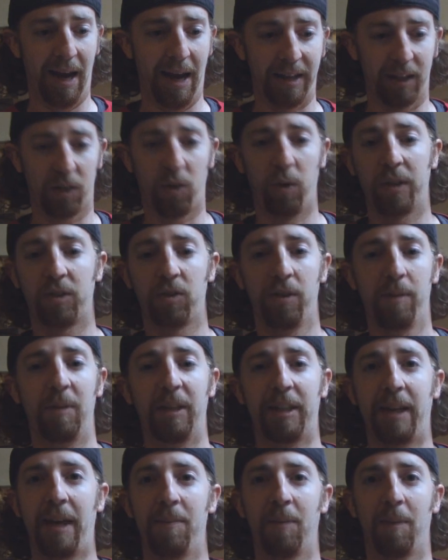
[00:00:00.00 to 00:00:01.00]
And it quickly
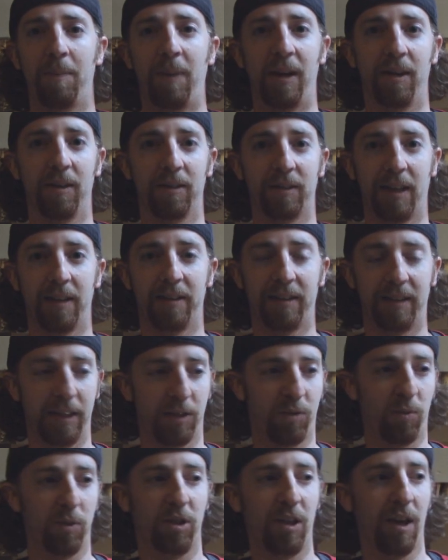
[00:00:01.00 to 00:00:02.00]
became apparent that
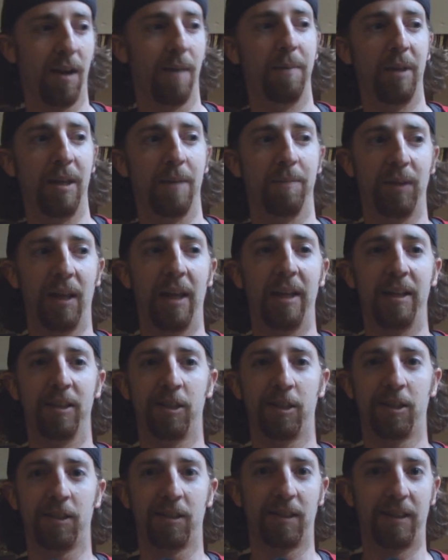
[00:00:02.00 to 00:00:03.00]
this was going to be a
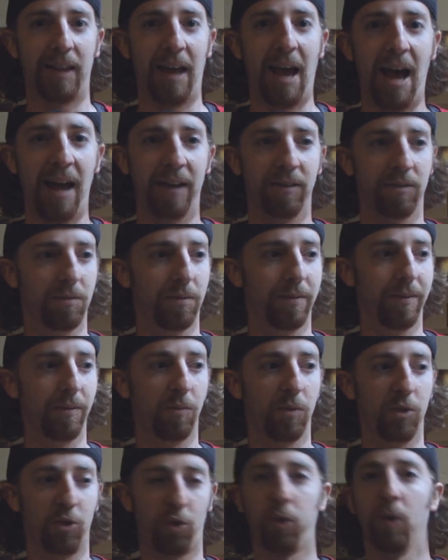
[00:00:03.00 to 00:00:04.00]
place that
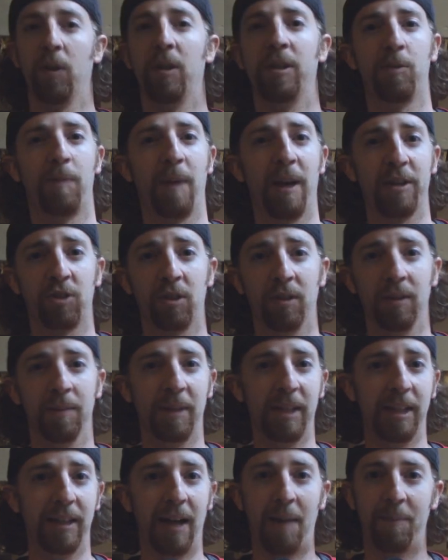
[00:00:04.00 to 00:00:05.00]
was truly special to
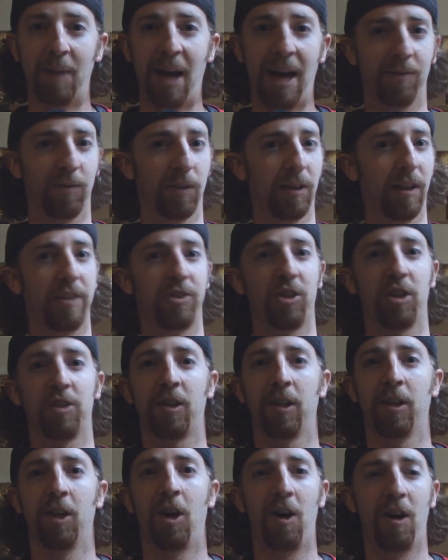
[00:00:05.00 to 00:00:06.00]
me. And I'm not
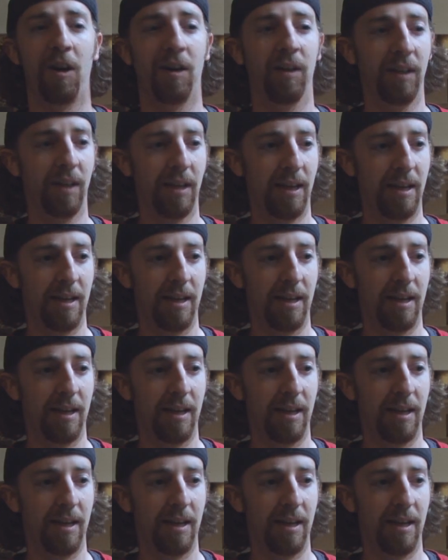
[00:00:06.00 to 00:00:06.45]
religious at all,